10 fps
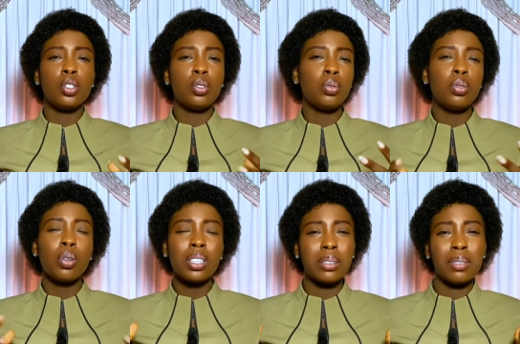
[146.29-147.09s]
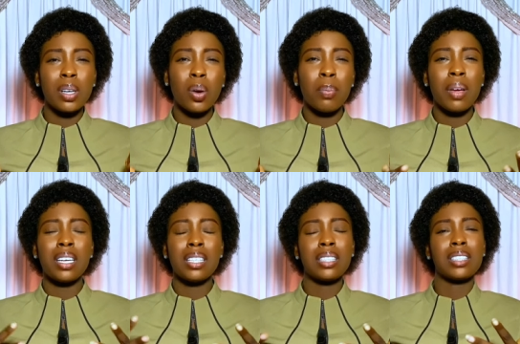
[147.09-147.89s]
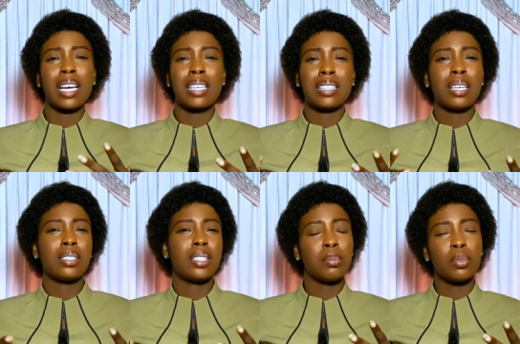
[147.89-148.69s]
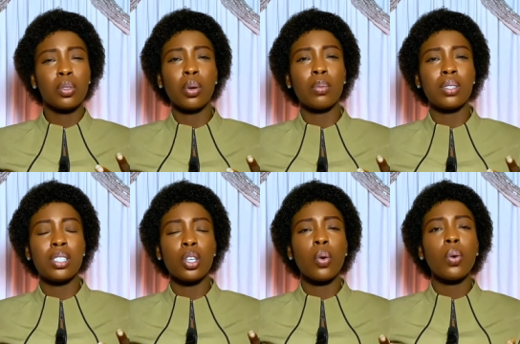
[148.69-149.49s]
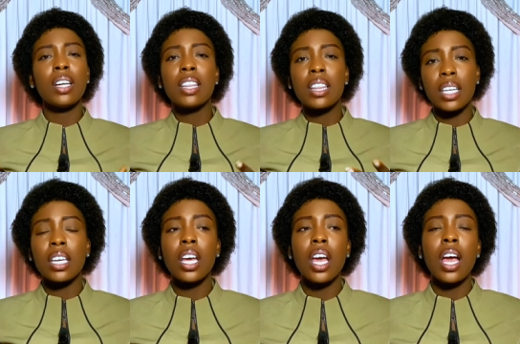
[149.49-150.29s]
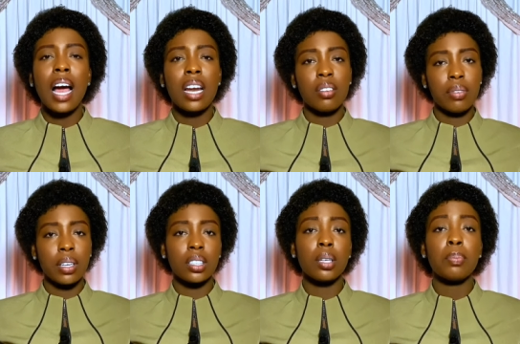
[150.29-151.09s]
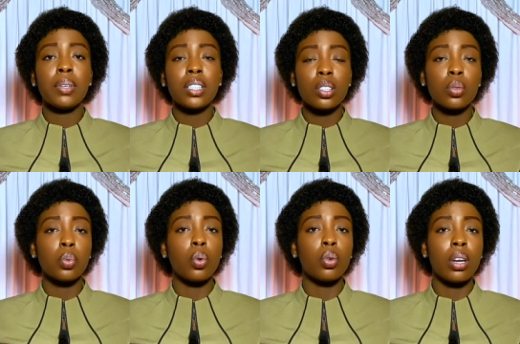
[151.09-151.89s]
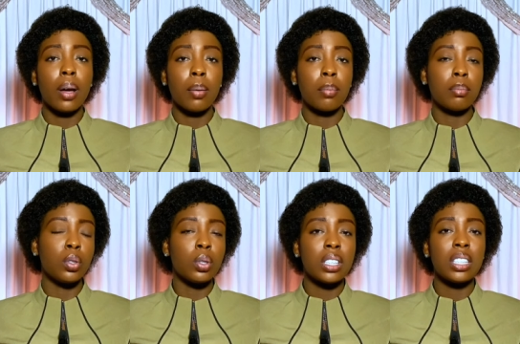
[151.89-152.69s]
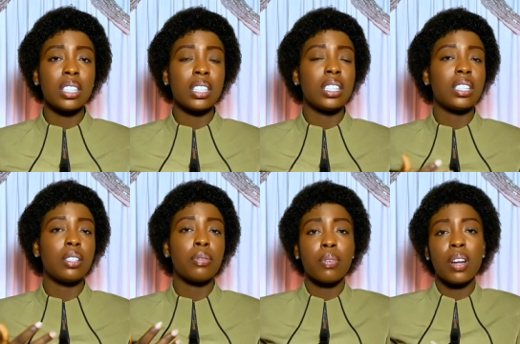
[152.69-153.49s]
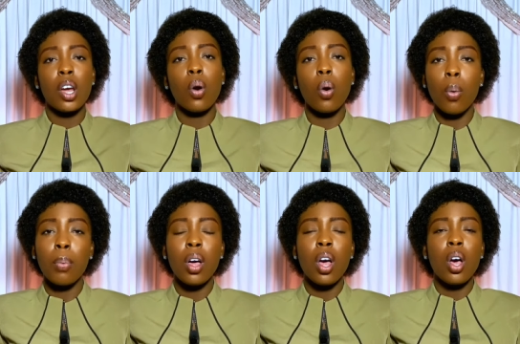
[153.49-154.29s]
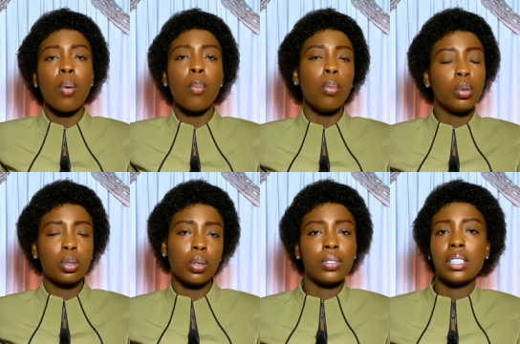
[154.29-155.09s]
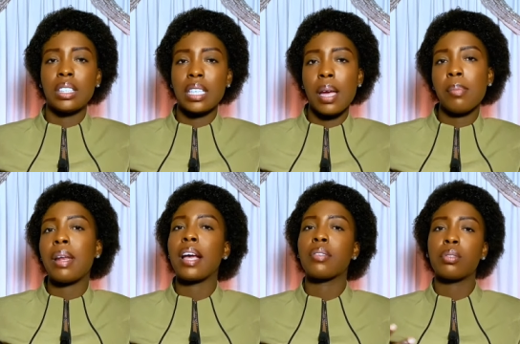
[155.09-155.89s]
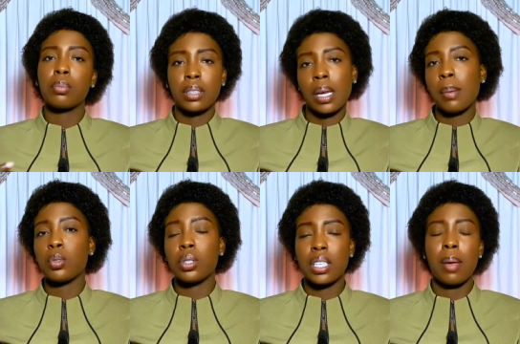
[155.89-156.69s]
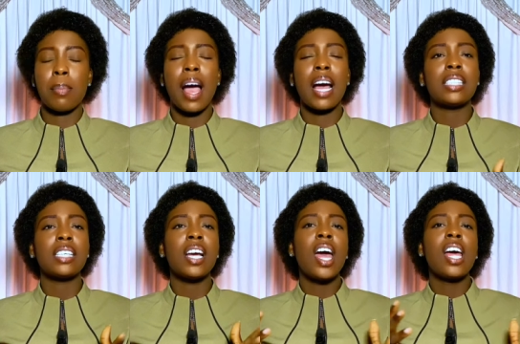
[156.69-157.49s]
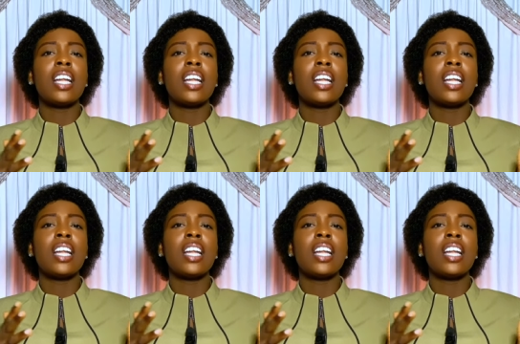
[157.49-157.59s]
you do not develop any signs and symptoms. The only thing an infected person would notice is the flare-up most of the time, like from time to time, and